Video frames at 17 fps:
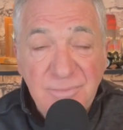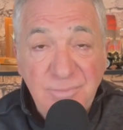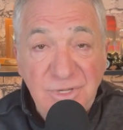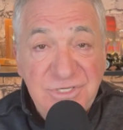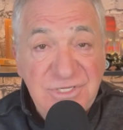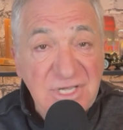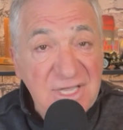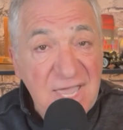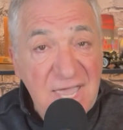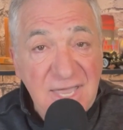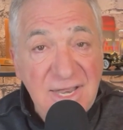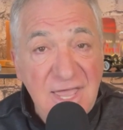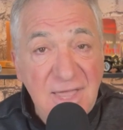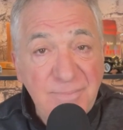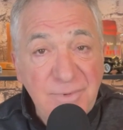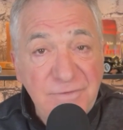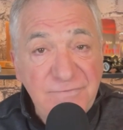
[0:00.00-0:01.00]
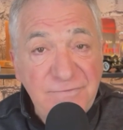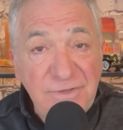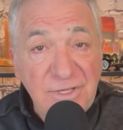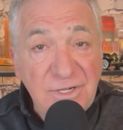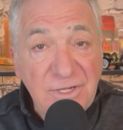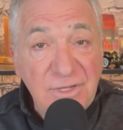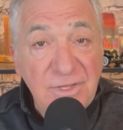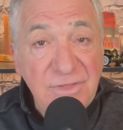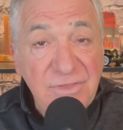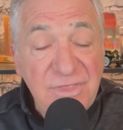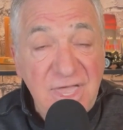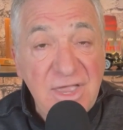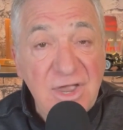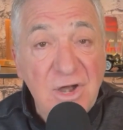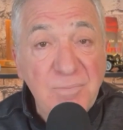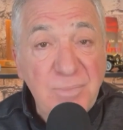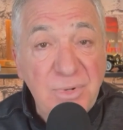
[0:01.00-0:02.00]
But you can't help but feel
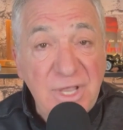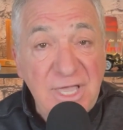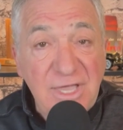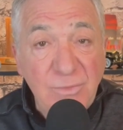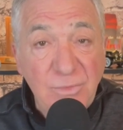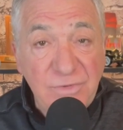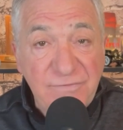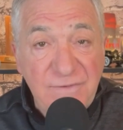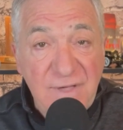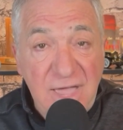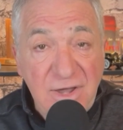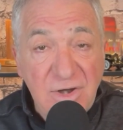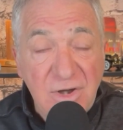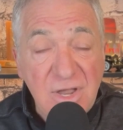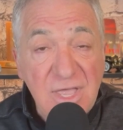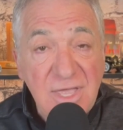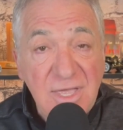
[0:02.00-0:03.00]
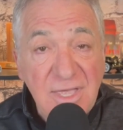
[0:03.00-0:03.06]
they are playing with fire,